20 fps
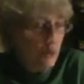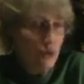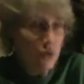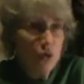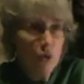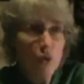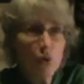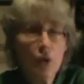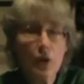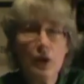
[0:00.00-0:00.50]
is
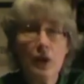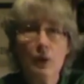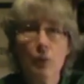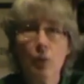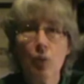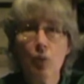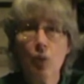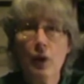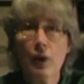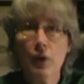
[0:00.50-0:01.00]
usually
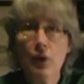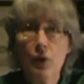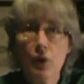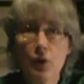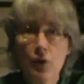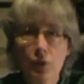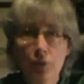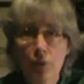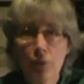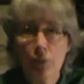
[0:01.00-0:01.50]
one of
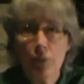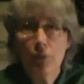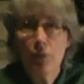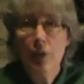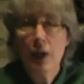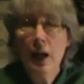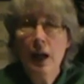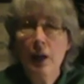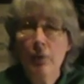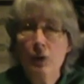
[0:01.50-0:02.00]
those
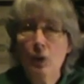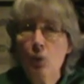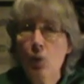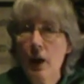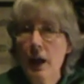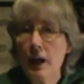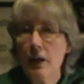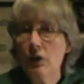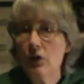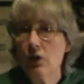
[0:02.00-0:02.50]

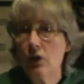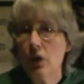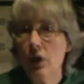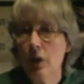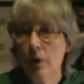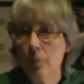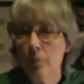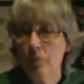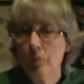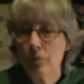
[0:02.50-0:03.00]
heavyweight
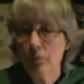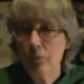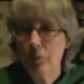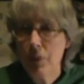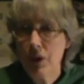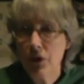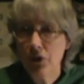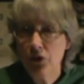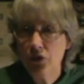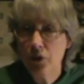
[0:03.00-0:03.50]

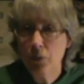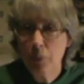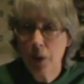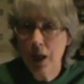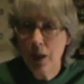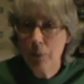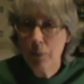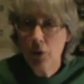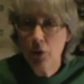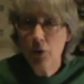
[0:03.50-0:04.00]
pieces of
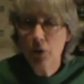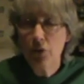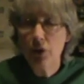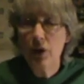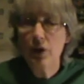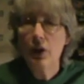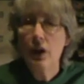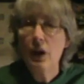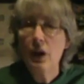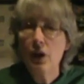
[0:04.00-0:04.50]
paper
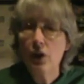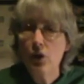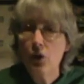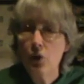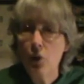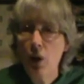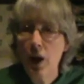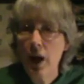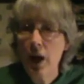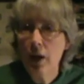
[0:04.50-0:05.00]
that
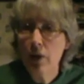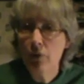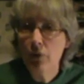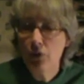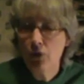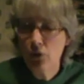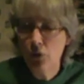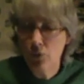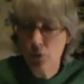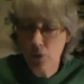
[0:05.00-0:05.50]
you have
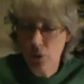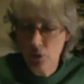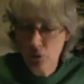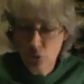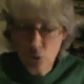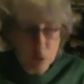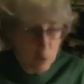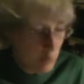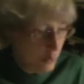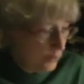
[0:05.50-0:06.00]
as a
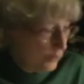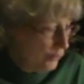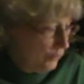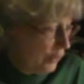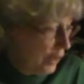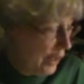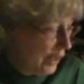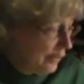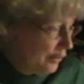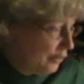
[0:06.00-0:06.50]
normal
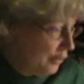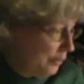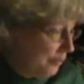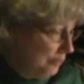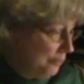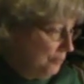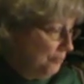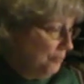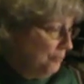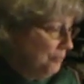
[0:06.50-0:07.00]
divider.
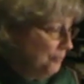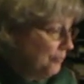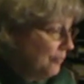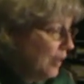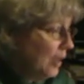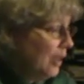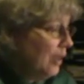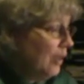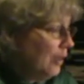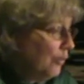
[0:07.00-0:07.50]

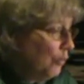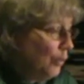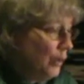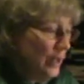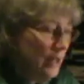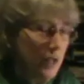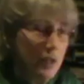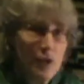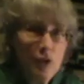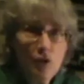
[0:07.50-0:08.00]
When
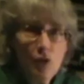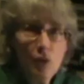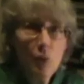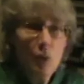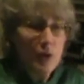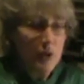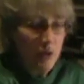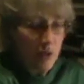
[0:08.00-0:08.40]
I get into one